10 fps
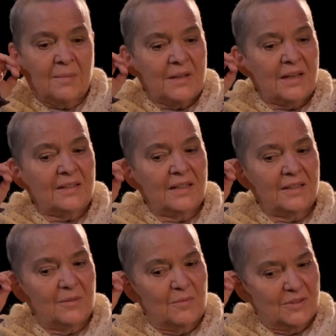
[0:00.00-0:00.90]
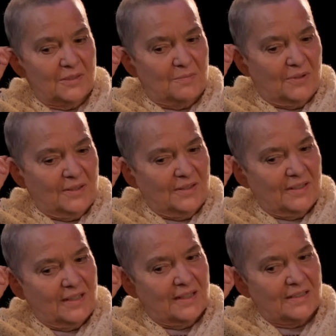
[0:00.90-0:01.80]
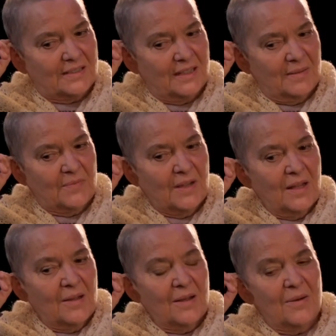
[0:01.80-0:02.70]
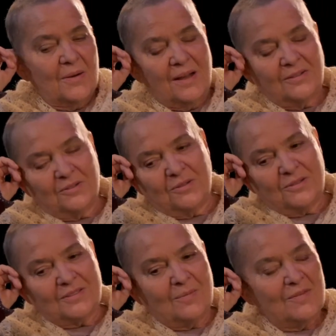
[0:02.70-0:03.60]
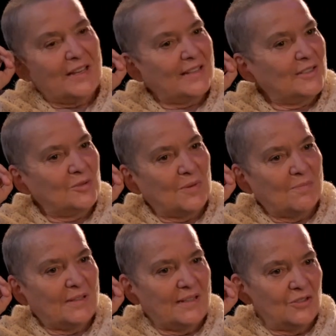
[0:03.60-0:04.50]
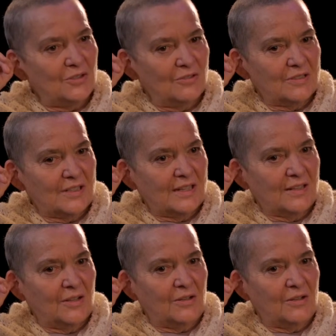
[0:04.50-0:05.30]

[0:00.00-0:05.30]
I mean, I think the most important thing is, I don't know, some of it gets into my plays, you know, it's like, mm-hmm.